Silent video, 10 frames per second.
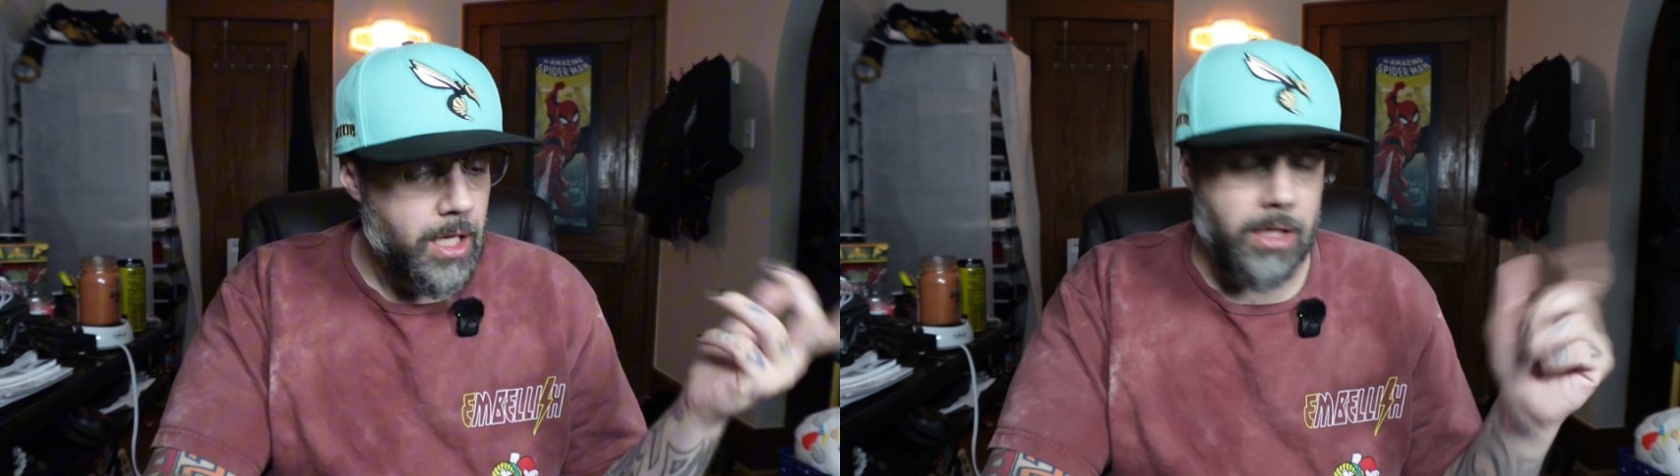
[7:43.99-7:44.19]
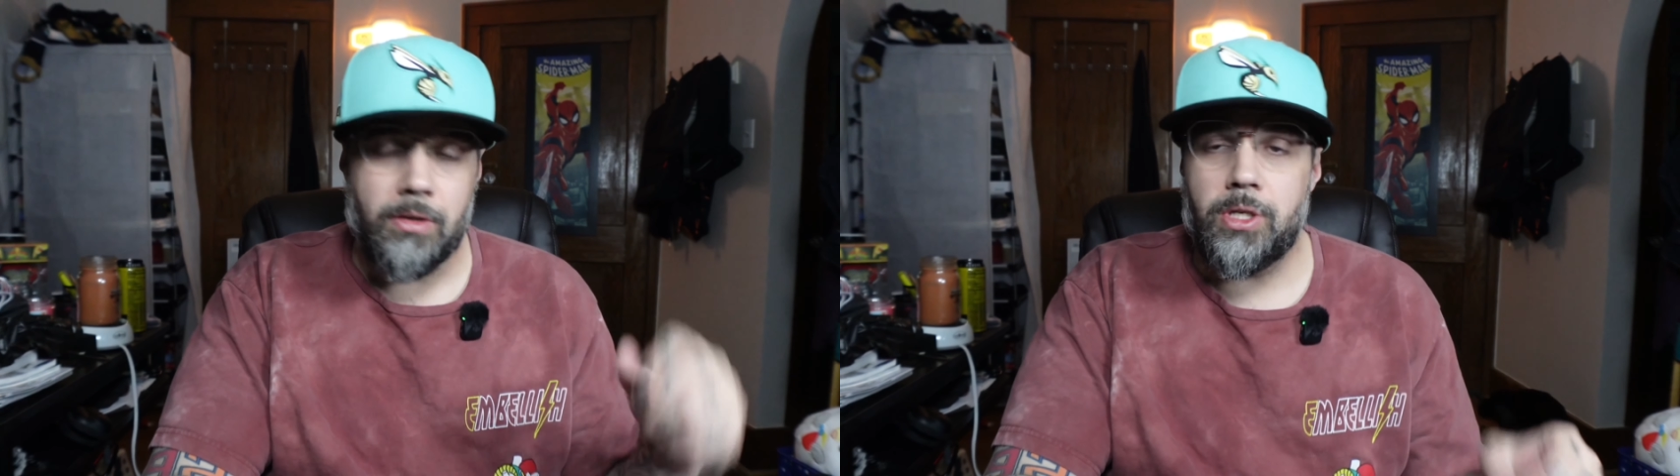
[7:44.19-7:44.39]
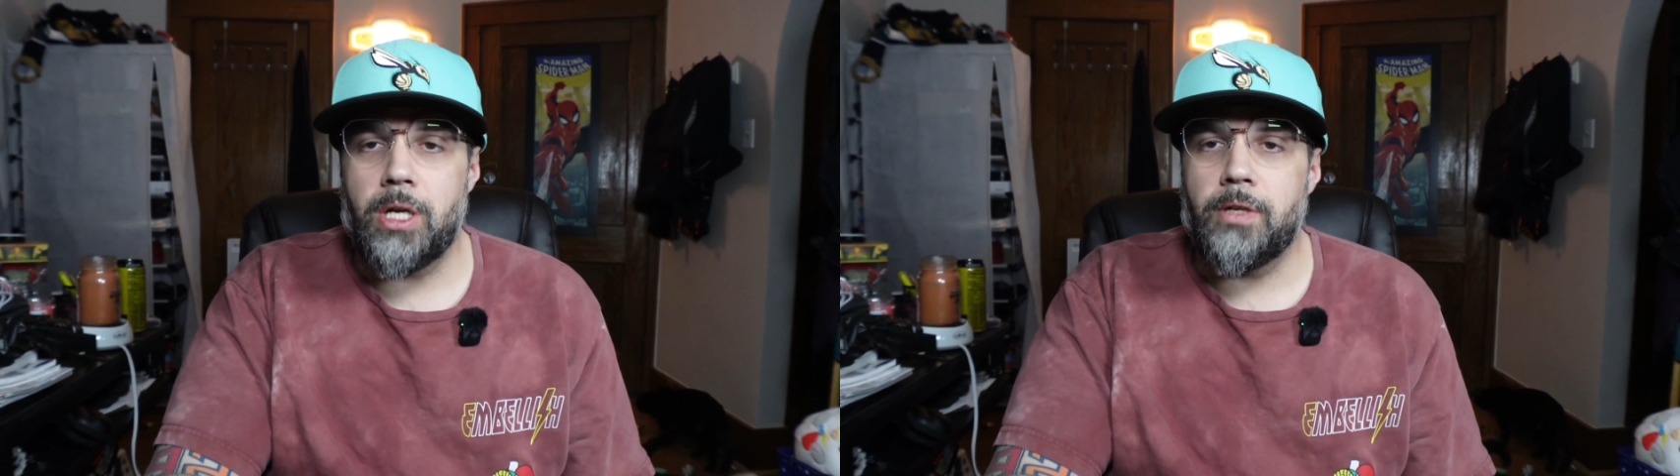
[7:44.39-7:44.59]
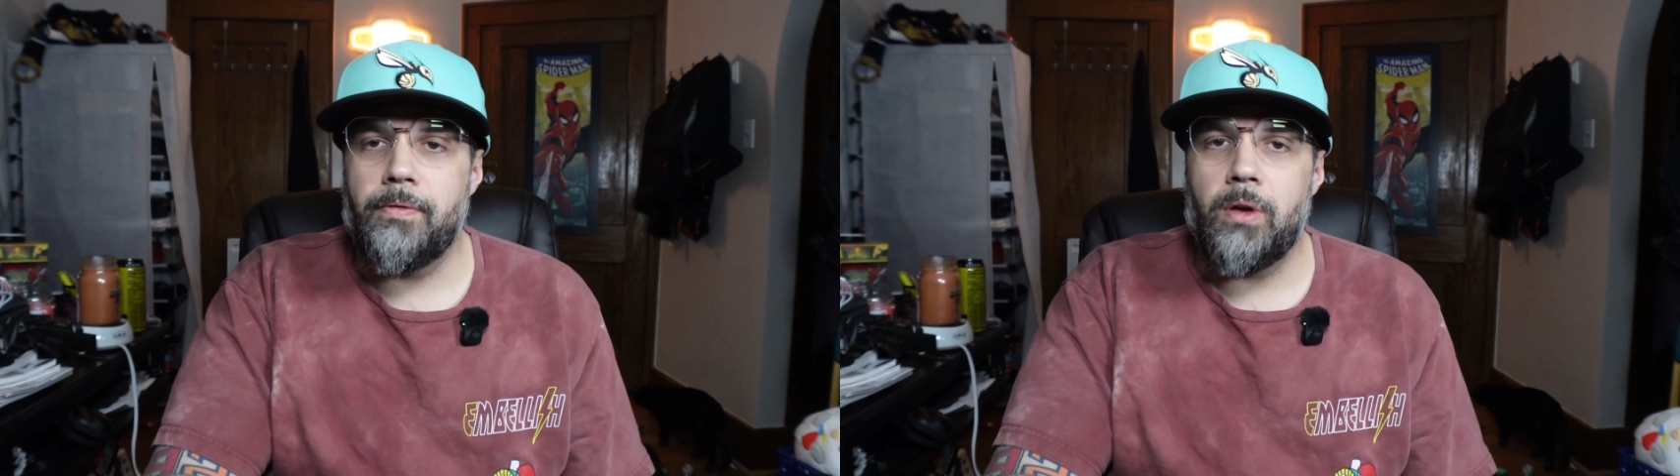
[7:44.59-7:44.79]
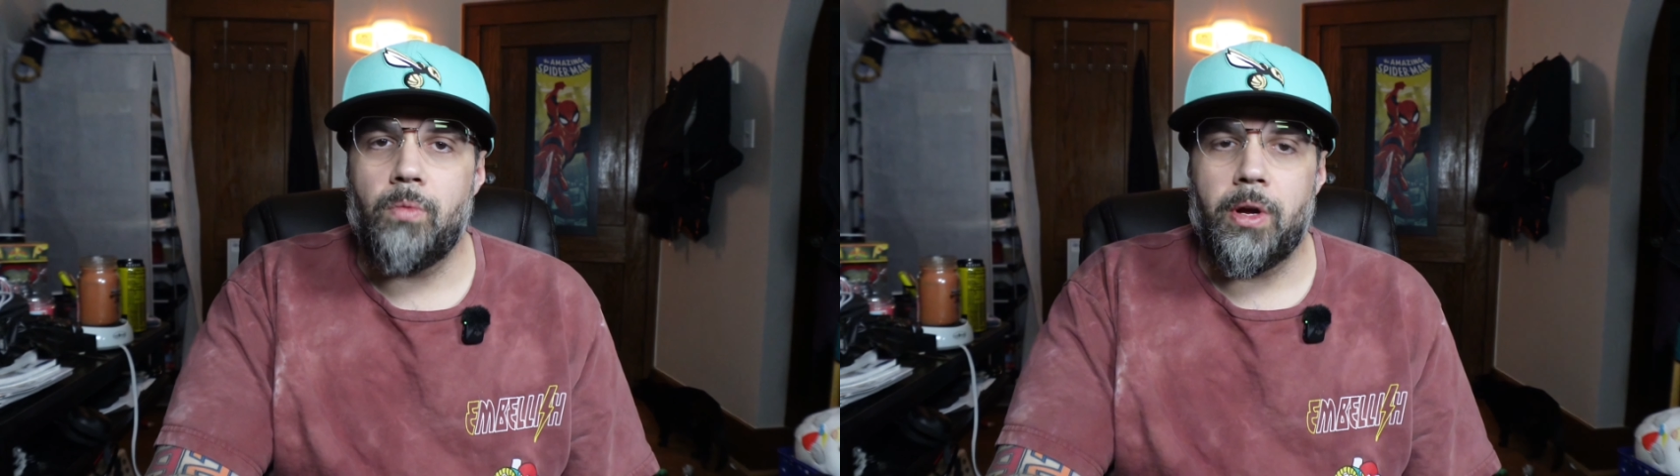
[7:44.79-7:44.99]
you can charge your
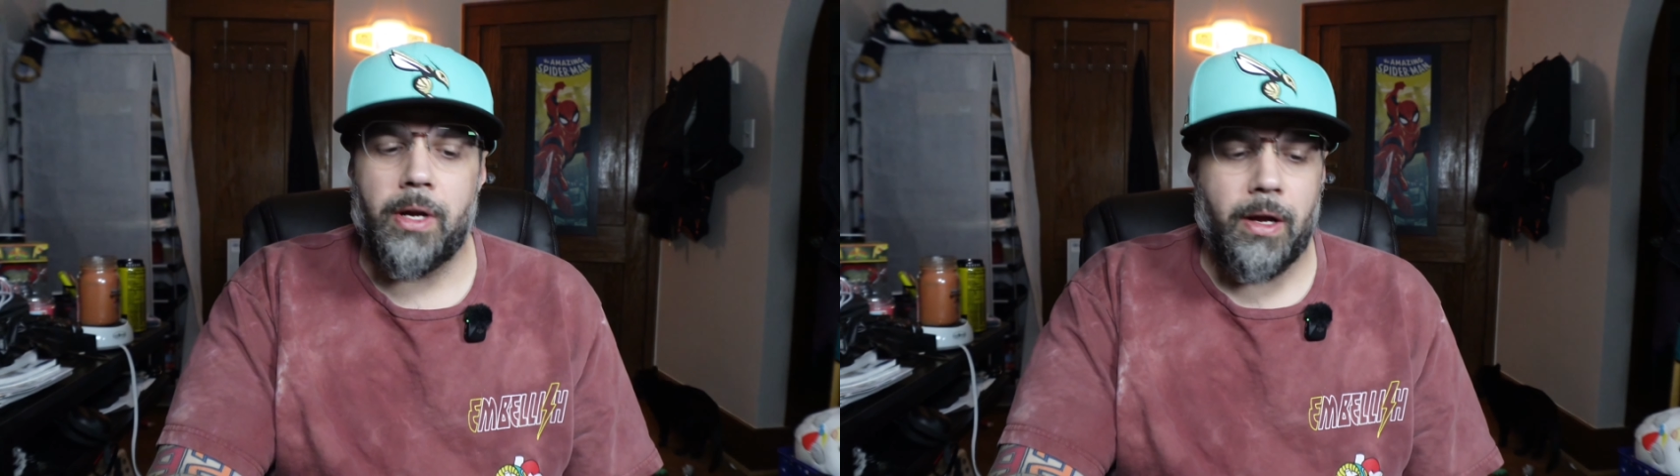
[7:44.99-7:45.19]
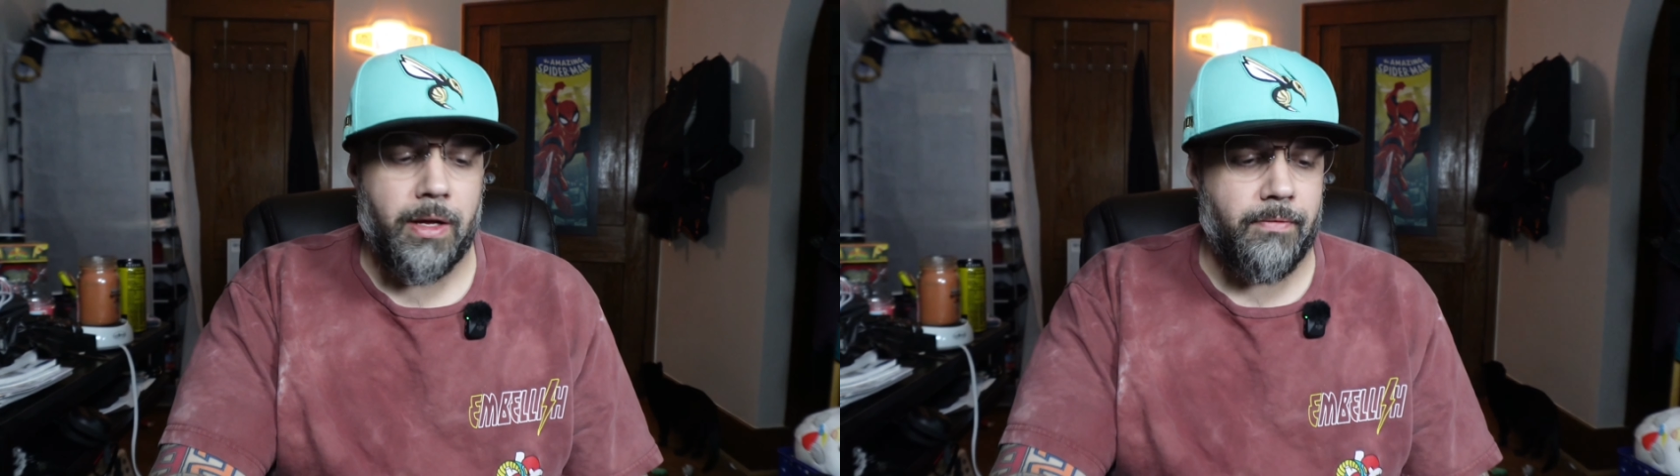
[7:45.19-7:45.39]
phone while you're out